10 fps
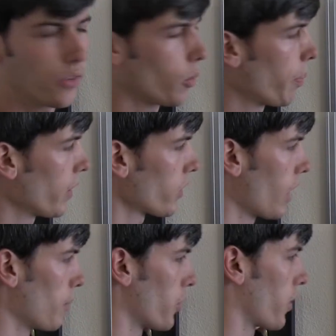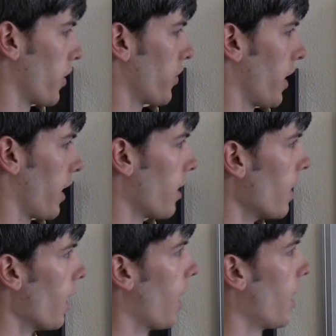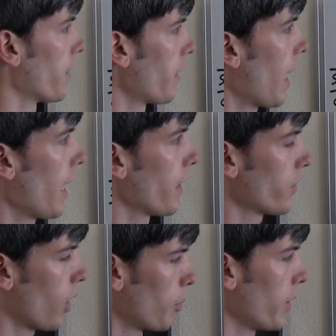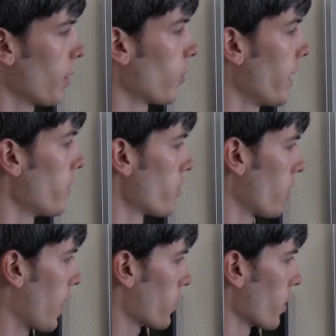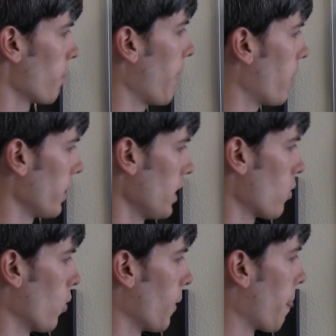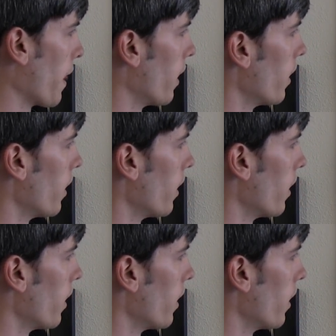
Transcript: So basically, I'm just going to say the highest RPM range, they're actually about equal.